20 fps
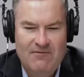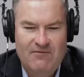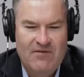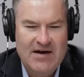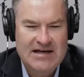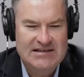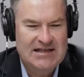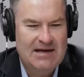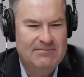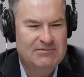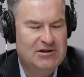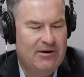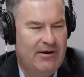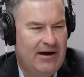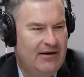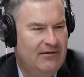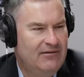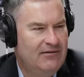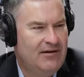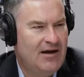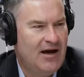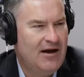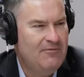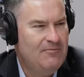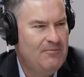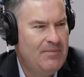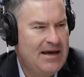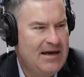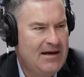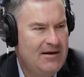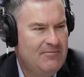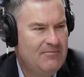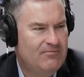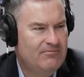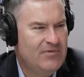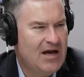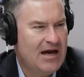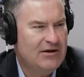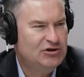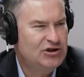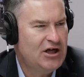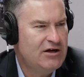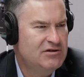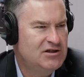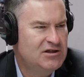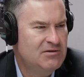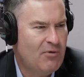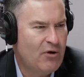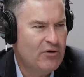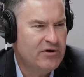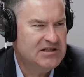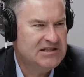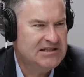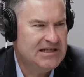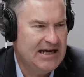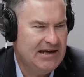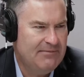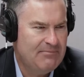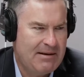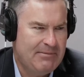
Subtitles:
face up to it. Show some honesty.